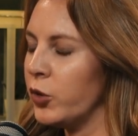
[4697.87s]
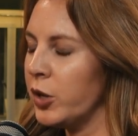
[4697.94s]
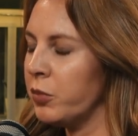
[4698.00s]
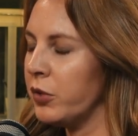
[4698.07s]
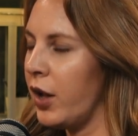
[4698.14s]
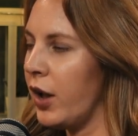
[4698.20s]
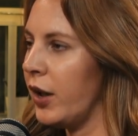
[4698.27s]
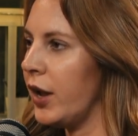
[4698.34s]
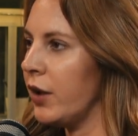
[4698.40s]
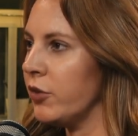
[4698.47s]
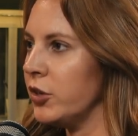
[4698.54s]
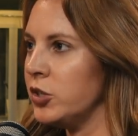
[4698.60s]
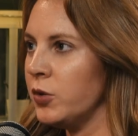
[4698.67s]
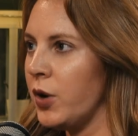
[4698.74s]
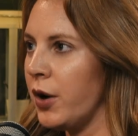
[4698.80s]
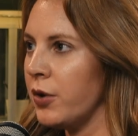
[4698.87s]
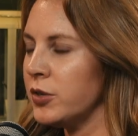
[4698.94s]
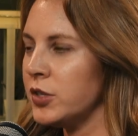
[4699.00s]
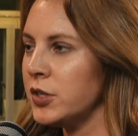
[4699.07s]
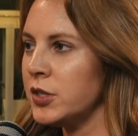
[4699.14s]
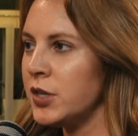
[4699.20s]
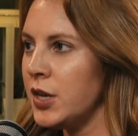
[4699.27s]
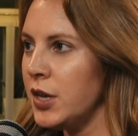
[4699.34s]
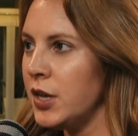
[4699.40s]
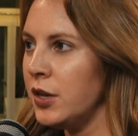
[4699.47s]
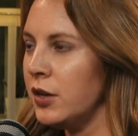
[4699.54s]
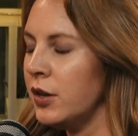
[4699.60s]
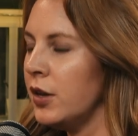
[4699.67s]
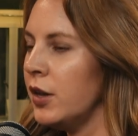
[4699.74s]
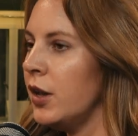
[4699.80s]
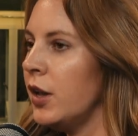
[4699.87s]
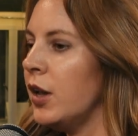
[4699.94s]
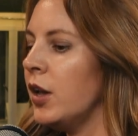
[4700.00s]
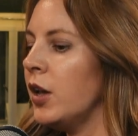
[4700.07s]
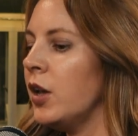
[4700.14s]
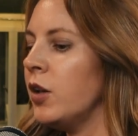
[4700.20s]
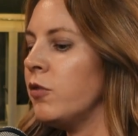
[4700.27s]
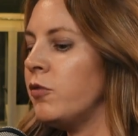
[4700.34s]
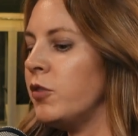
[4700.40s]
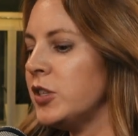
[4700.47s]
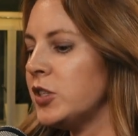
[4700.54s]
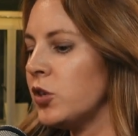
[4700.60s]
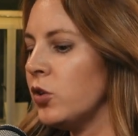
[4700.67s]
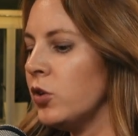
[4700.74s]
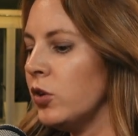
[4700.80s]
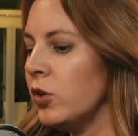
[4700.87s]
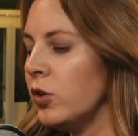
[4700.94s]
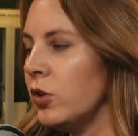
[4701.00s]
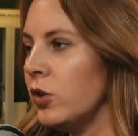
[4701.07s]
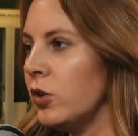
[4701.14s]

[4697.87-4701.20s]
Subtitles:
reapplying every 2 hours is key. Physical.